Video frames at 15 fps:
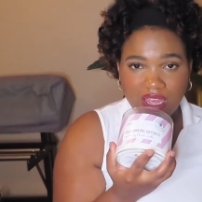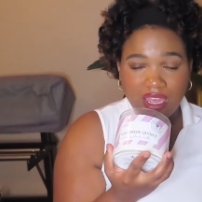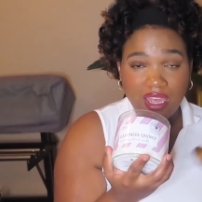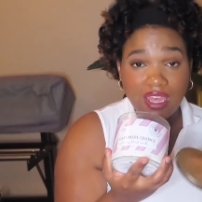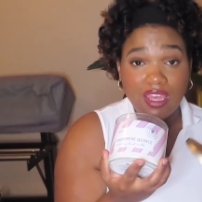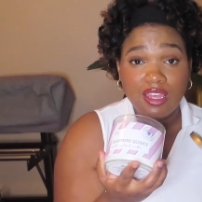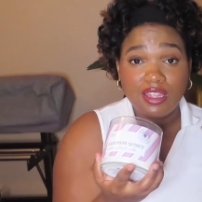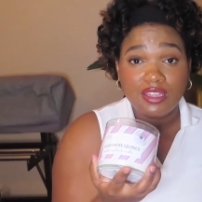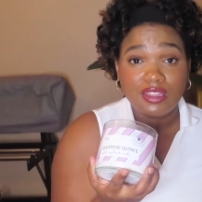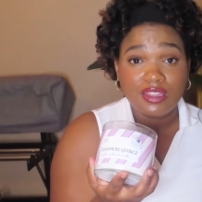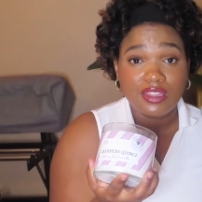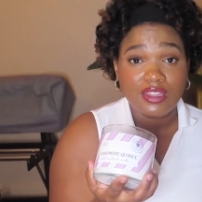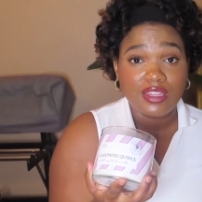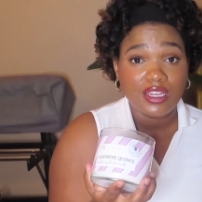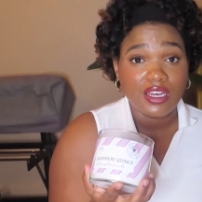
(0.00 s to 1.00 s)

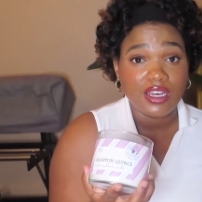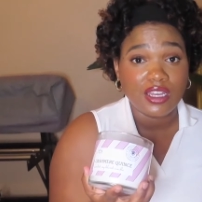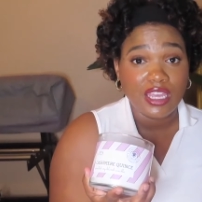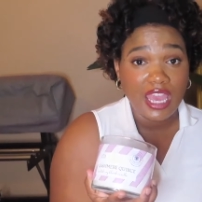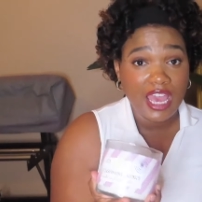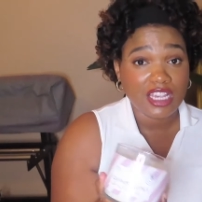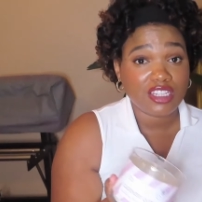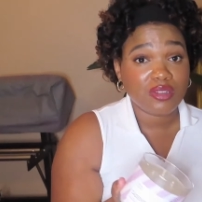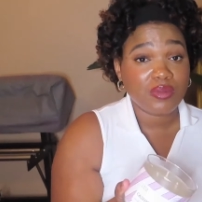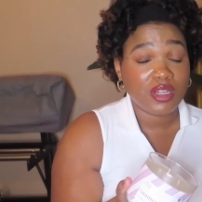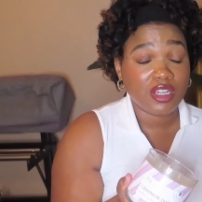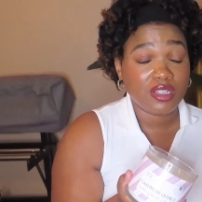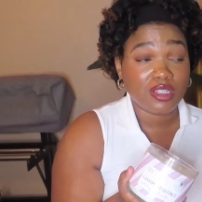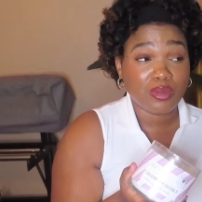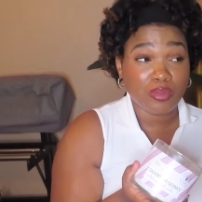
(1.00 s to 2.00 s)
and the
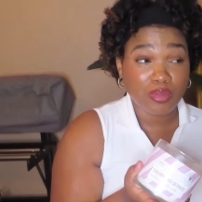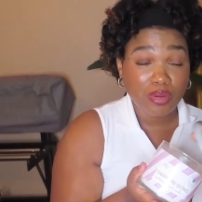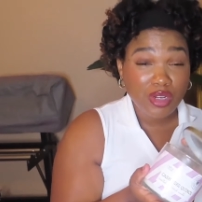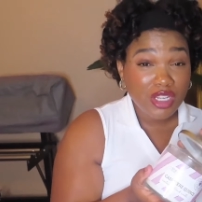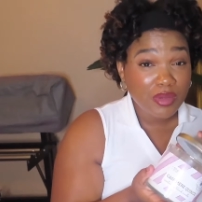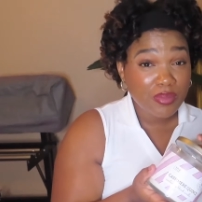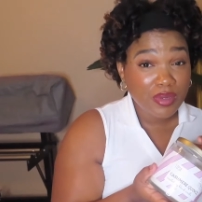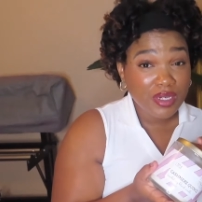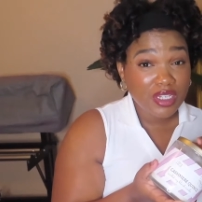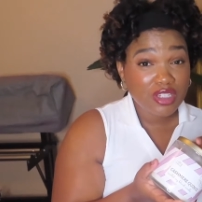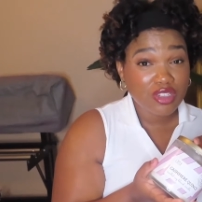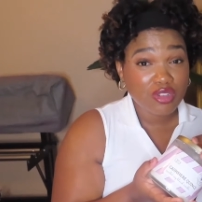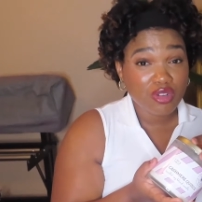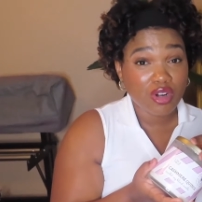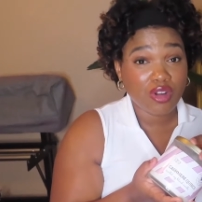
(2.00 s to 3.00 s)
cashmere is pretty
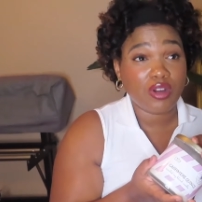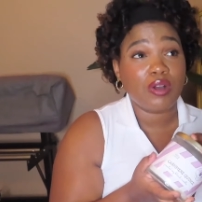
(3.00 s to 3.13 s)
strong.